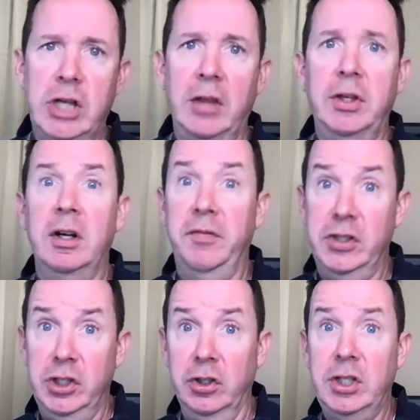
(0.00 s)
out there to
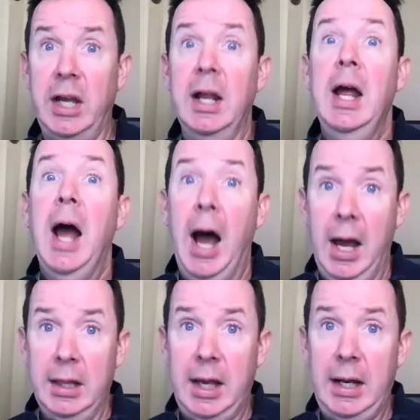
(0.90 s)
facilitate
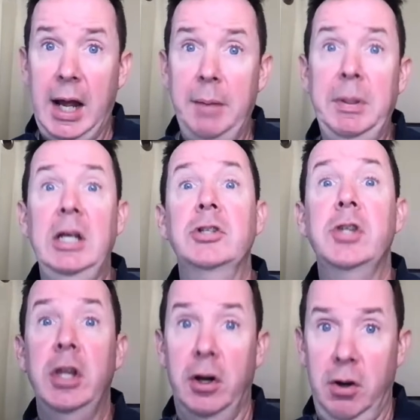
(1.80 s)
online IEPs?
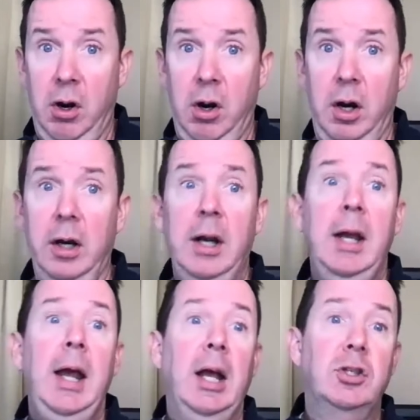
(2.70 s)
There are.
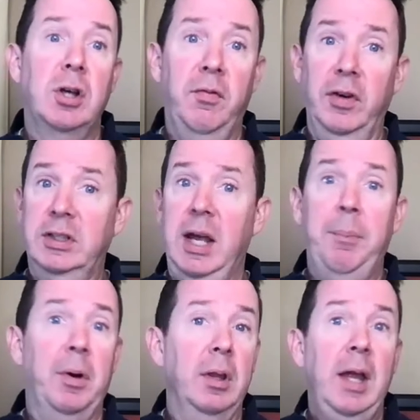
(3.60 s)
And so, for
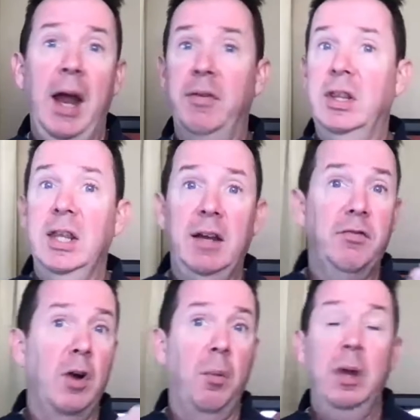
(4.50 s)
example, everything
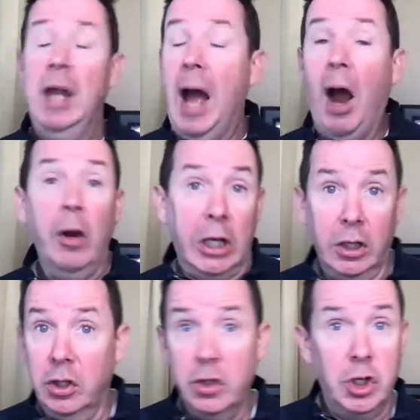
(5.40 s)
from how are you going
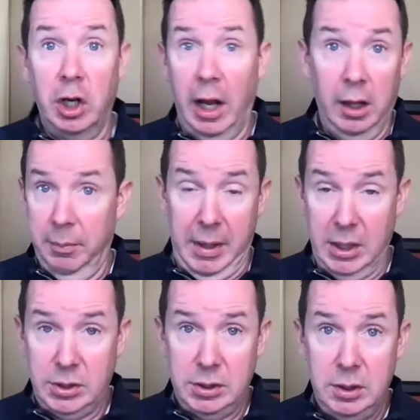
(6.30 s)
to use your
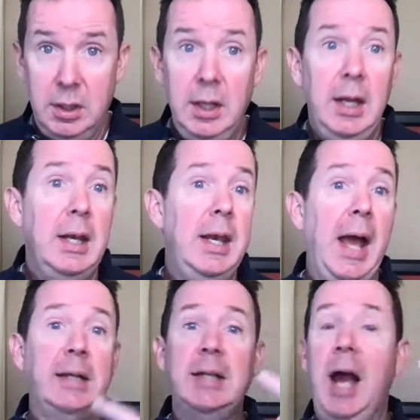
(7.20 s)
LMS?
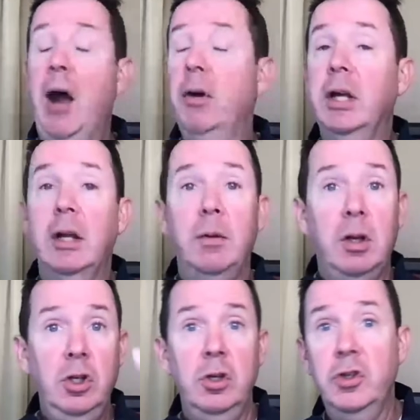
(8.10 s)
Next, how are you going
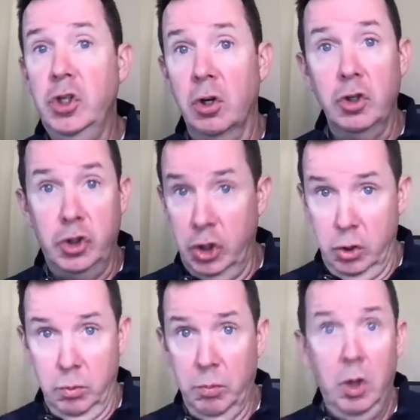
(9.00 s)
to use your
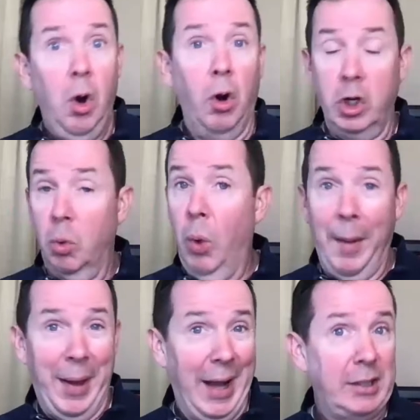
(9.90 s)
Zoom or your
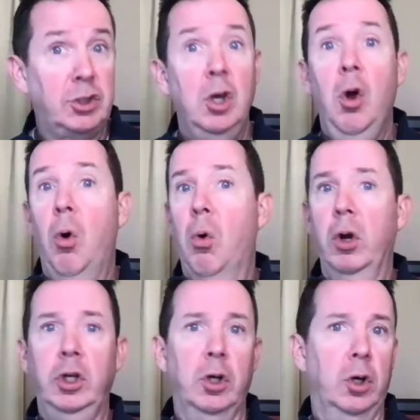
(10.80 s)
WebEx or
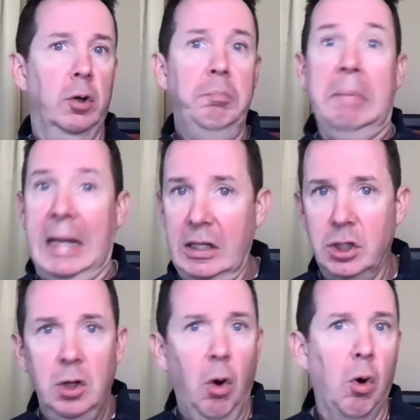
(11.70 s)
your Meet
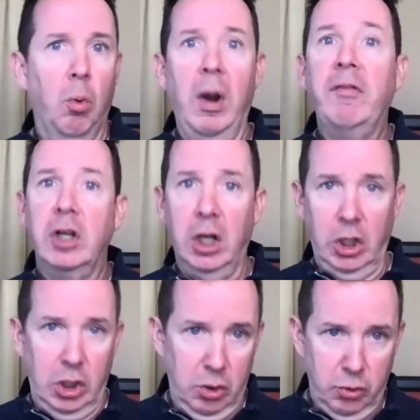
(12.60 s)
or whatever you're going to
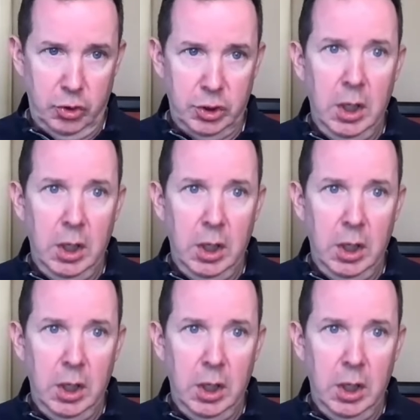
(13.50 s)
use,